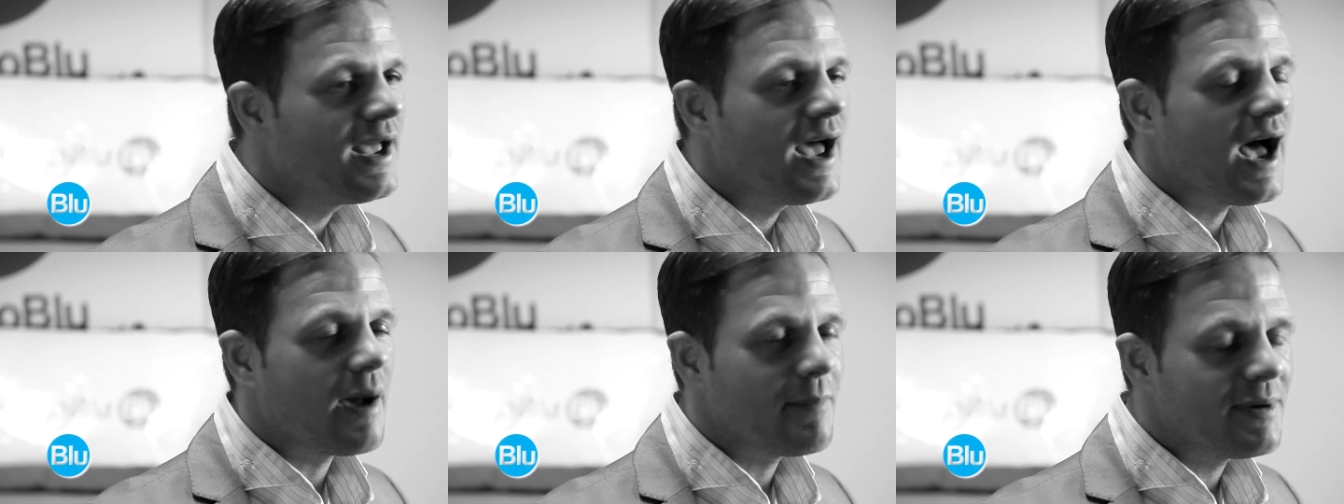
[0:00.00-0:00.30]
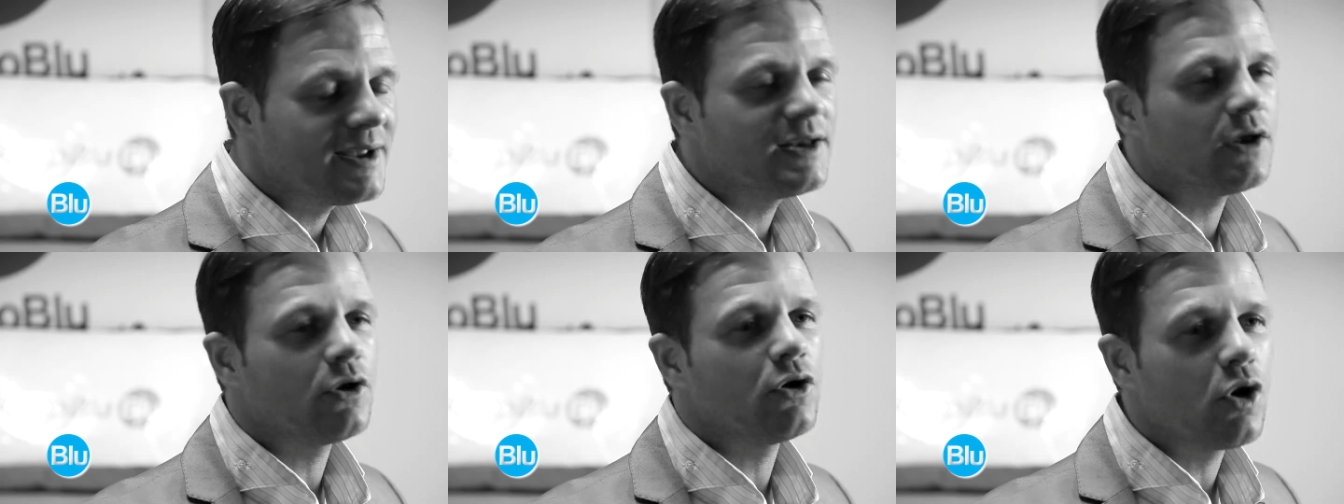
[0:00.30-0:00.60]
I
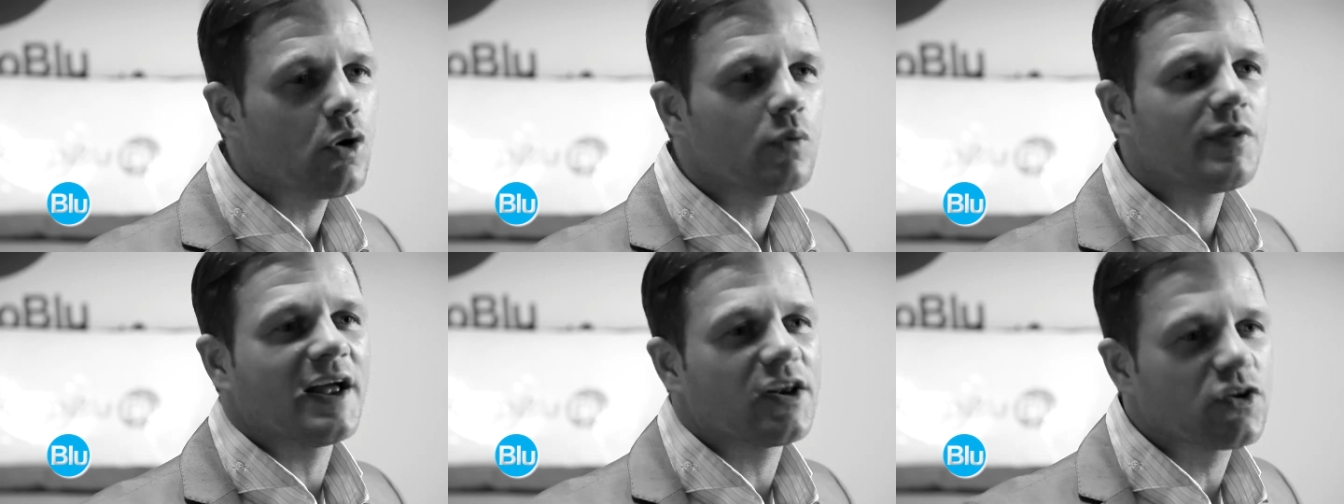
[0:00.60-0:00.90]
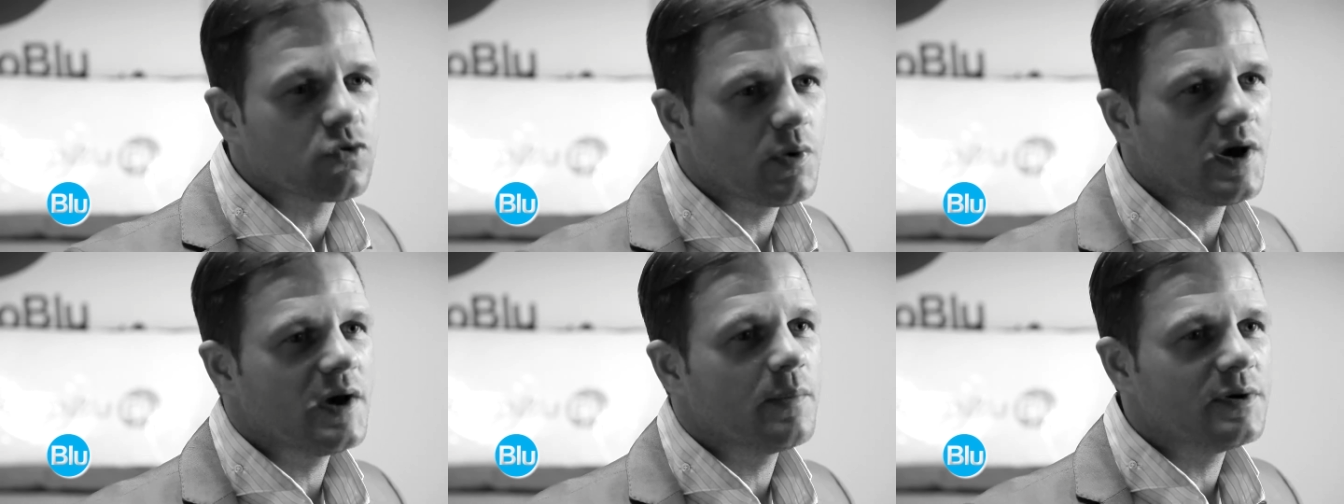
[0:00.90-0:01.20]
mean although
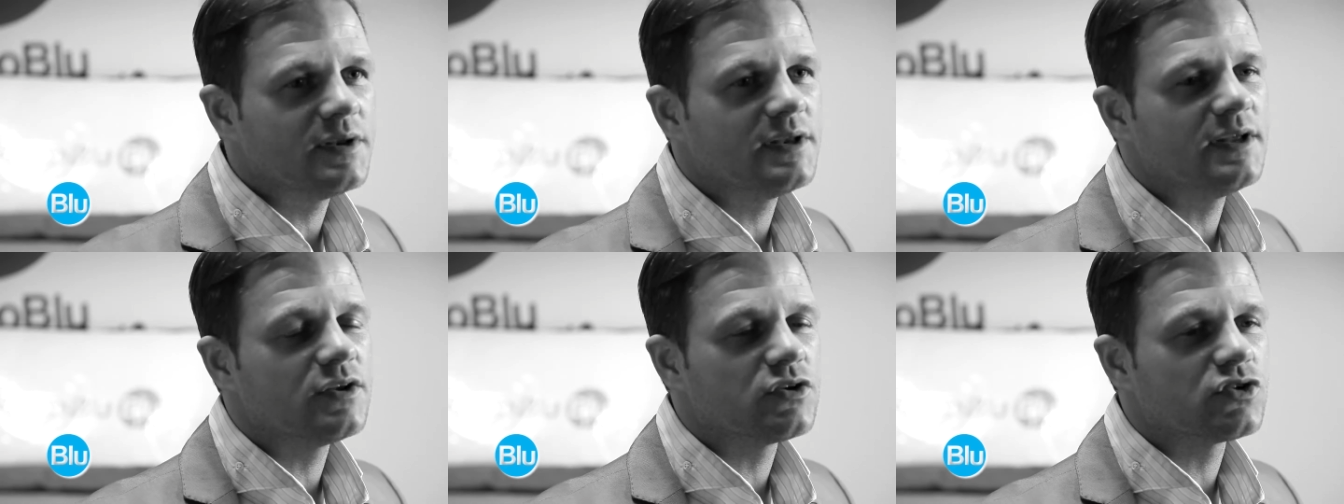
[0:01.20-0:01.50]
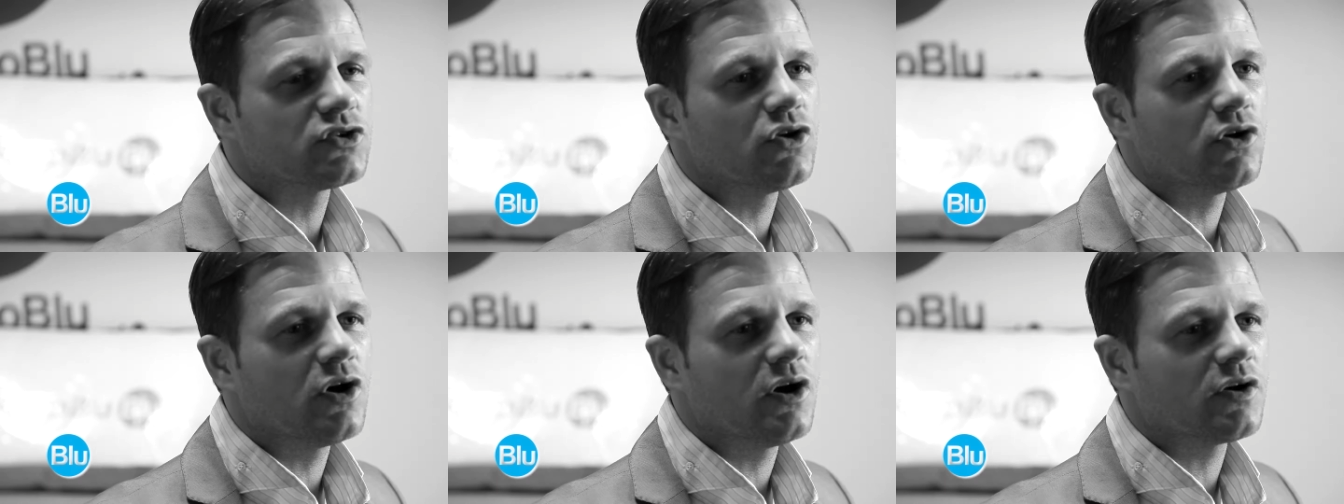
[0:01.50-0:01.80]
that's where we did
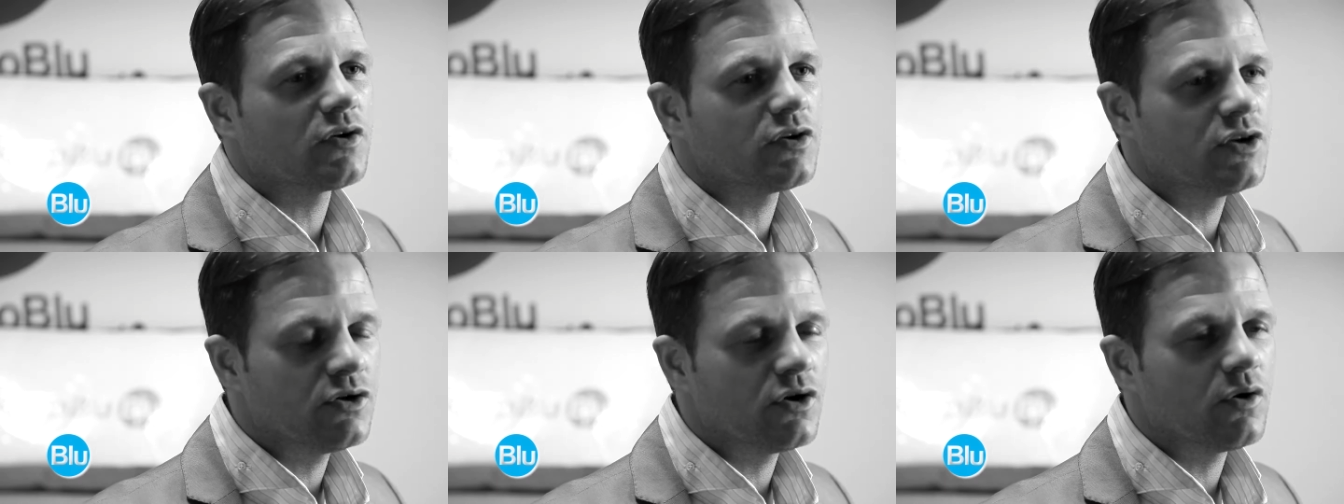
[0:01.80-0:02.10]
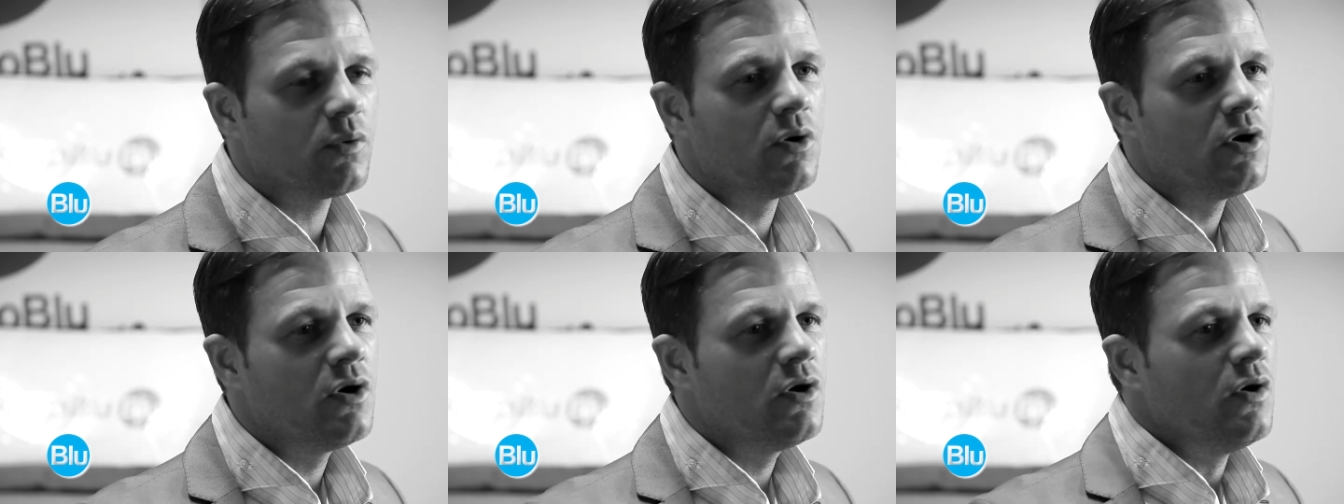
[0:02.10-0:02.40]
start you
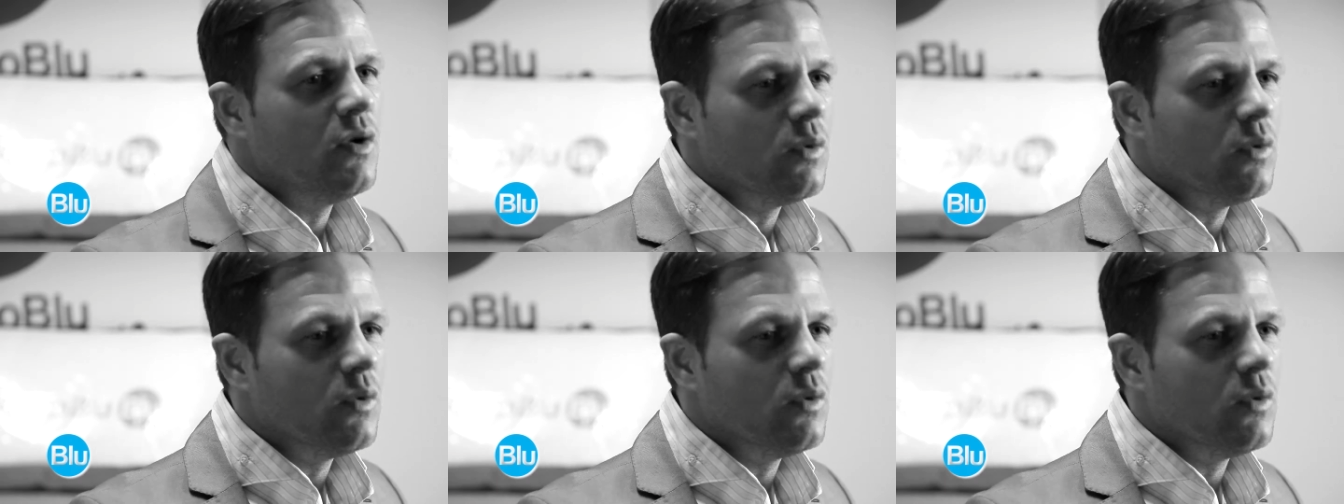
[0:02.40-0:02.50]
know